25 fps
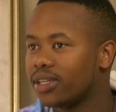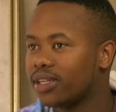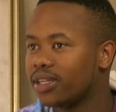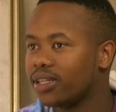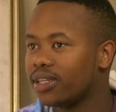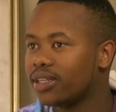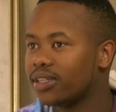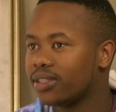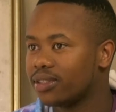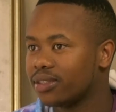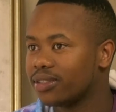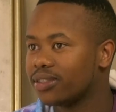
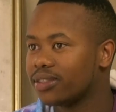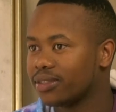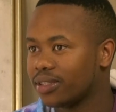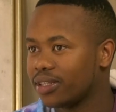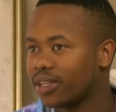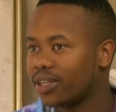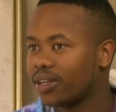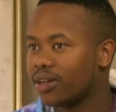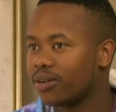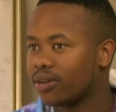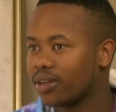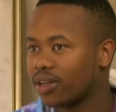and
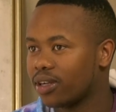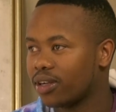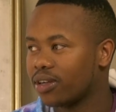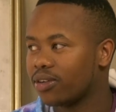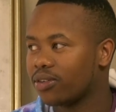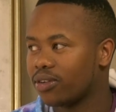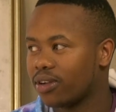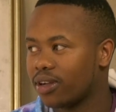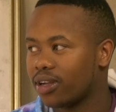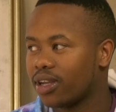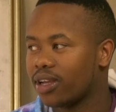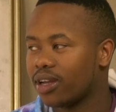
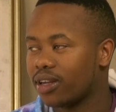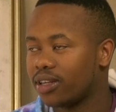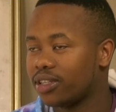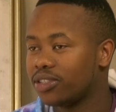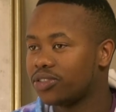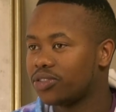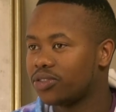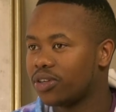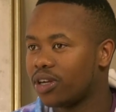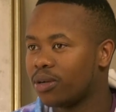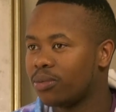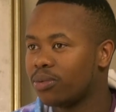got
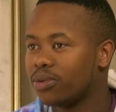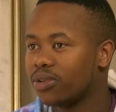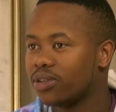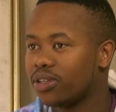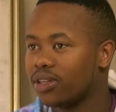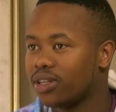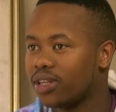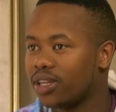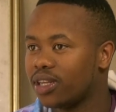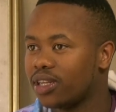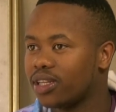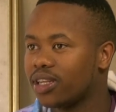in trouble
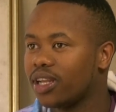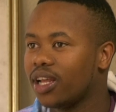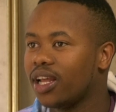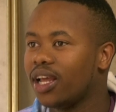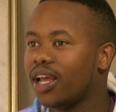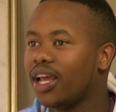and that.